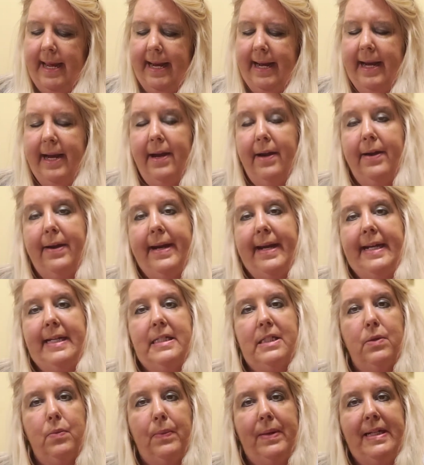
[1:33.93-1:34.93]

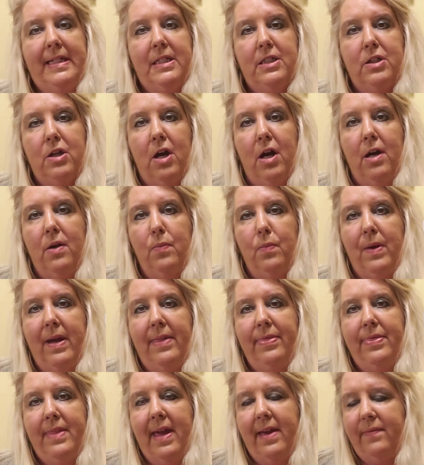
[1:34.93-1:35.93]
Aries, we start
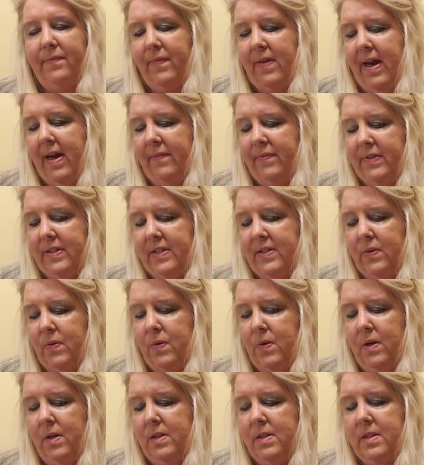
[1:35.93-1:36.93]
with that Five of
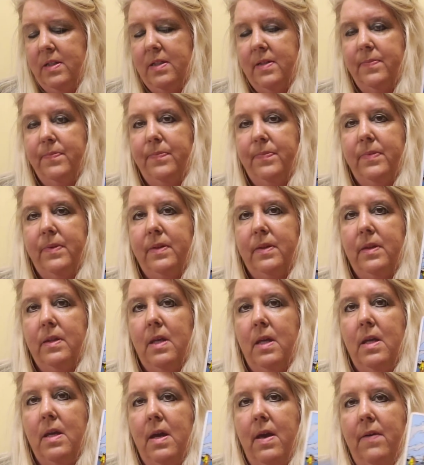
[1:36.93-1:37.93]
Swords,
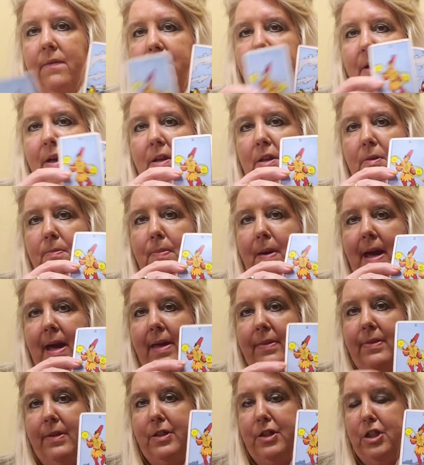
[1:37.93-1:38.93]
followed
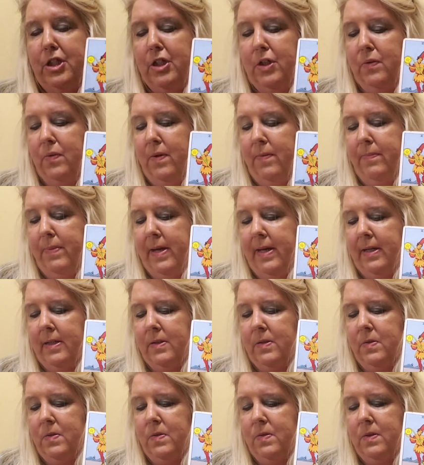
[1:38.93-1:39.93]
by the Two of
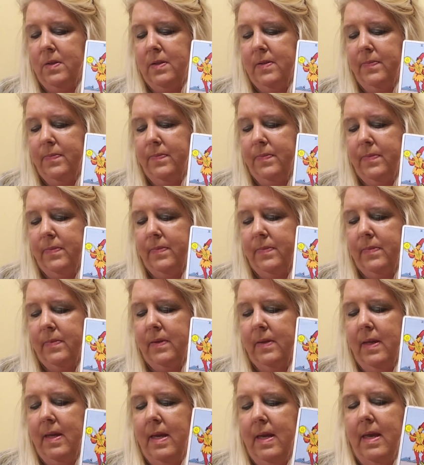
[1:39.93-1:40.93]
Pentacles,
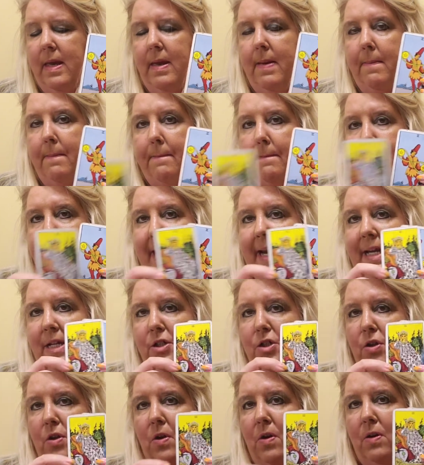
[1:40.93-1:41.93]

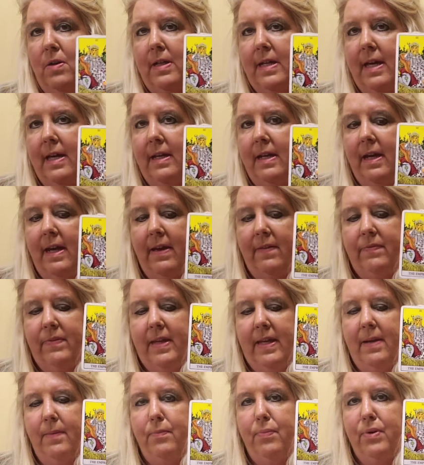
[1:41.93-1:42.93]
Major Arcana of the
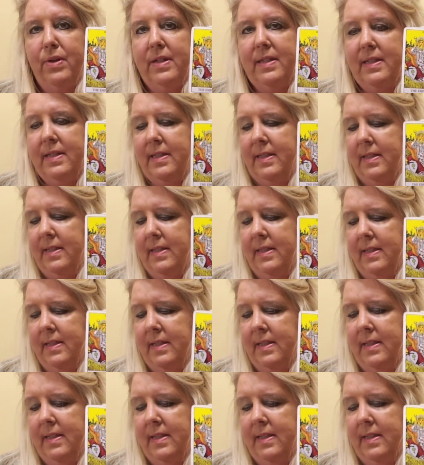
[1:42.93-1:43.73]
Empress,